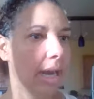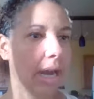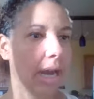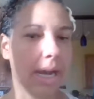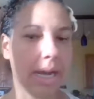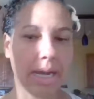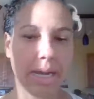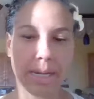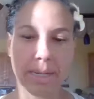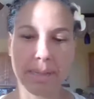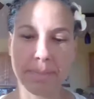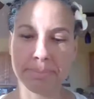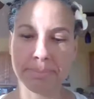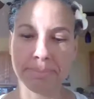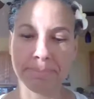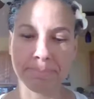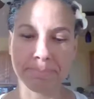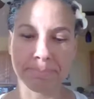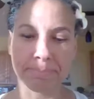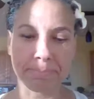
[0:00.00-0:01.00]

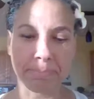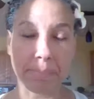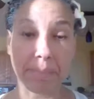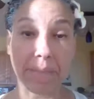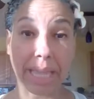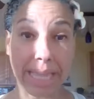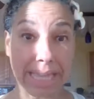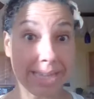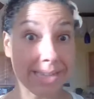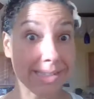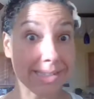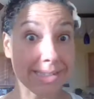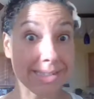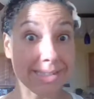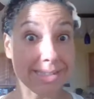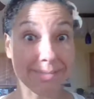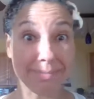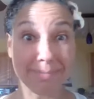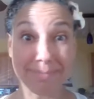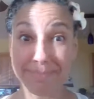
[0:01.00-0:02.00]

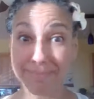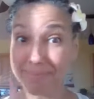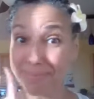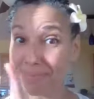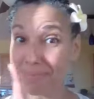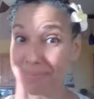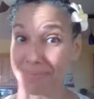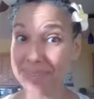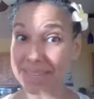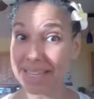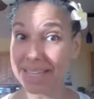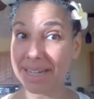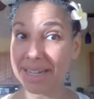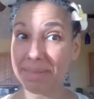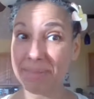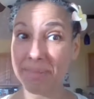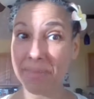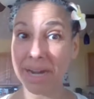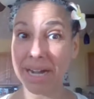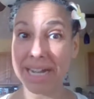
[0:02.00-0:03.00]
And
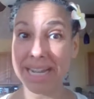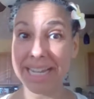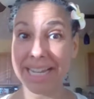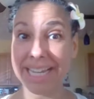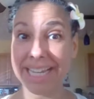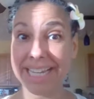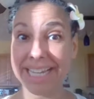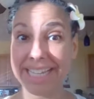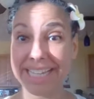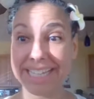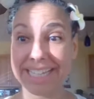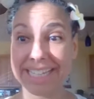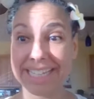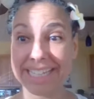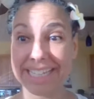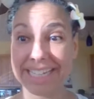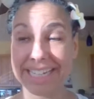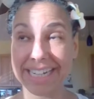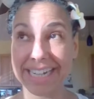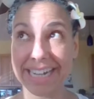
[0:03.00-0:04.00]
my,
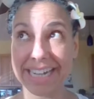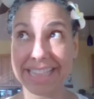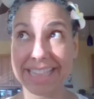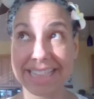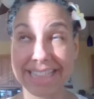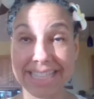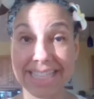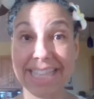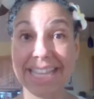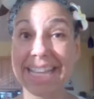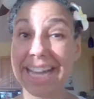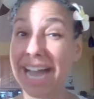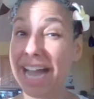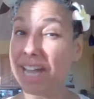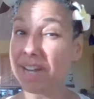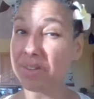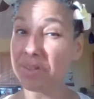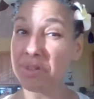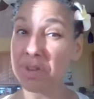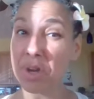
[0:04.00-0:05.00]
I think,
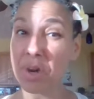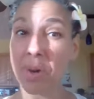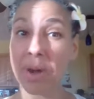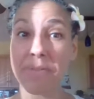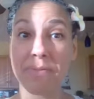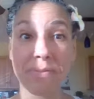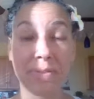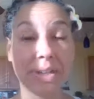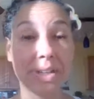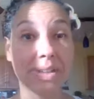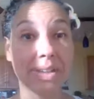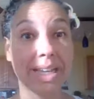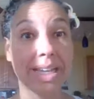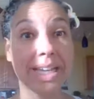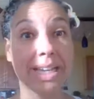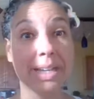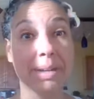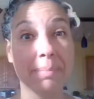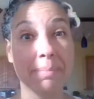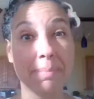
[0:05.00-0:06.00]
I don't know, I feel
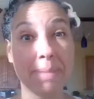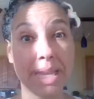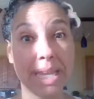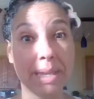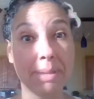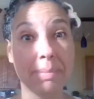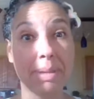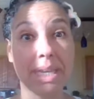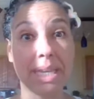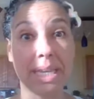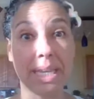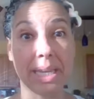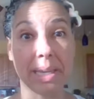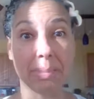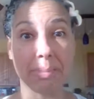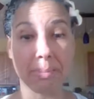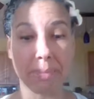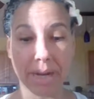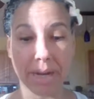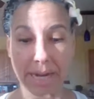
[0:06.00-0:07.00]
like maybe
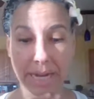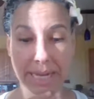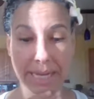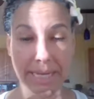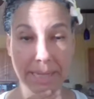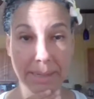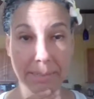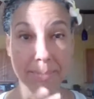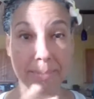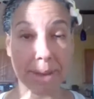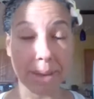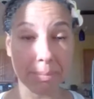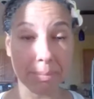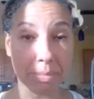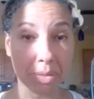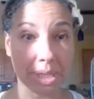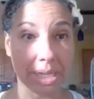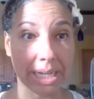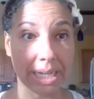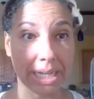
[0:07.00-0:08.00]
my
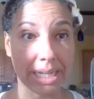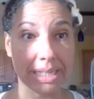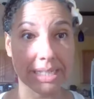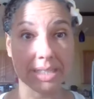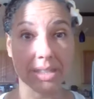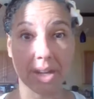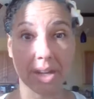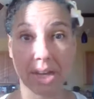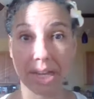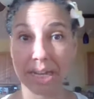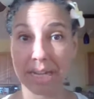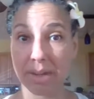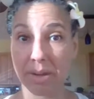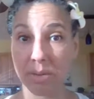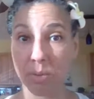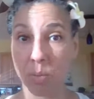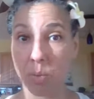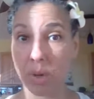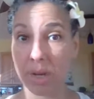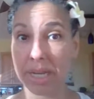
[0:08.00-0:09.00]
memory is not
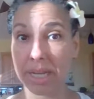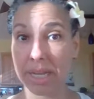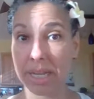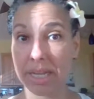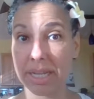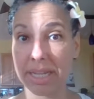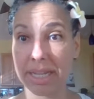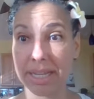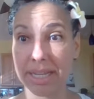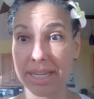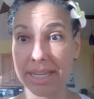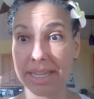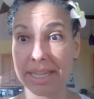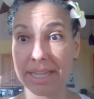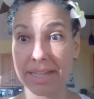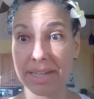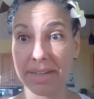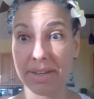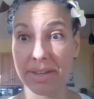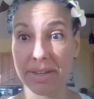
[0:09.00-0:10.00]
what
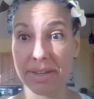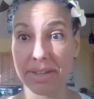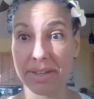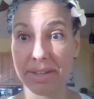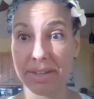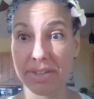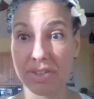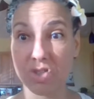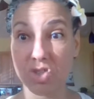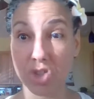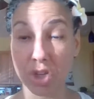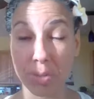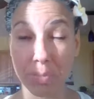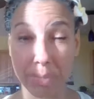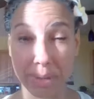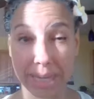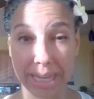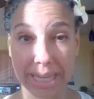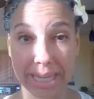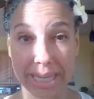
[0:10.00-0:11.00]
it should
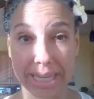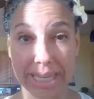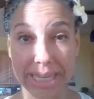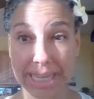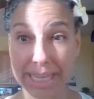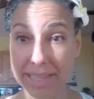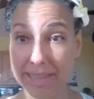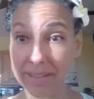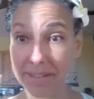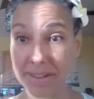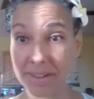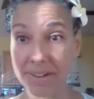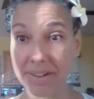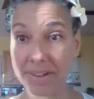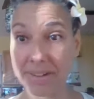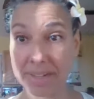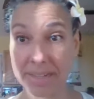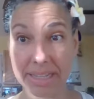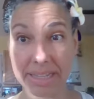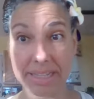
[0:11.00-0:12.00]
be
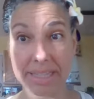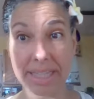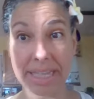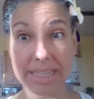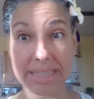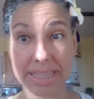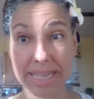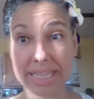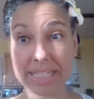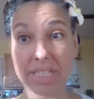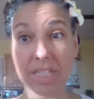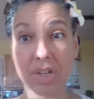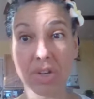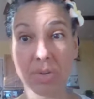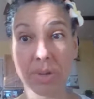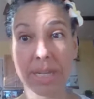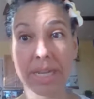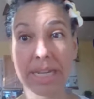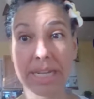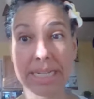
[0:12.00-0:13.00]
either. That's a
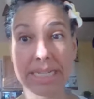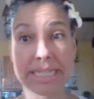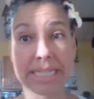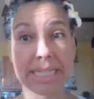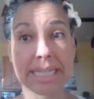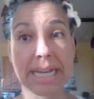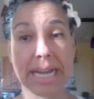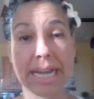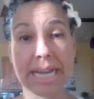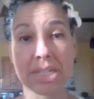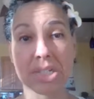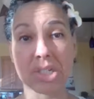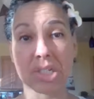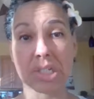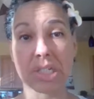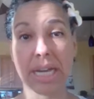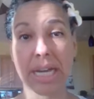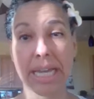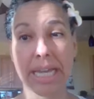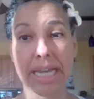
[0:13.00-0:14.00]
great idea, Angela.